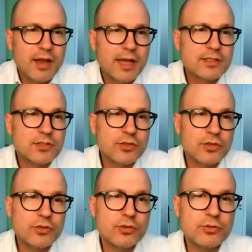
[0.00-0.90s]
I saw
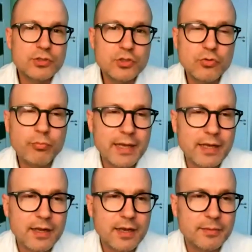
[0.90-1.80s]
you use two metal
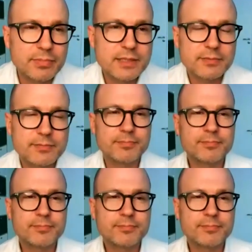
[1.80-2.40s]
clips.